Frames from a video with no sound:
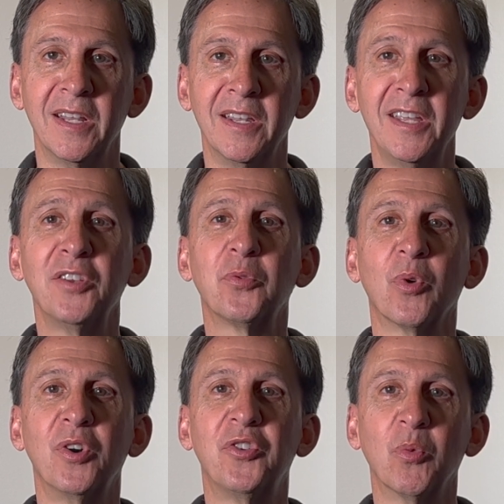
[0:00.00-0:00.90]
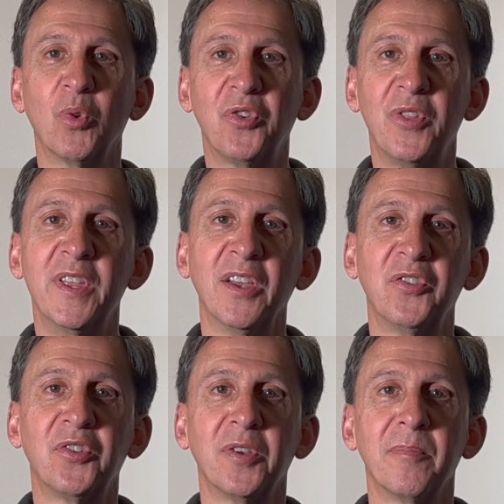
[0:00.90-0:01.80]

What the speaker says: his words, it was this: